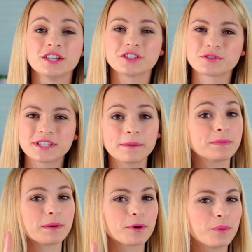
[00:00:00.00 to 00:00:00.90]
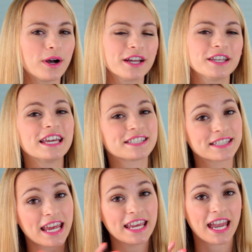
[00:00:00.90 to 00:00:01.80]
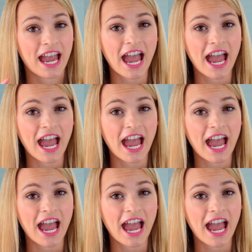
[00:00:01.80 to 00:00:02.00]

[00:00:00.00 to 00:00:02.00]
So tip number one is take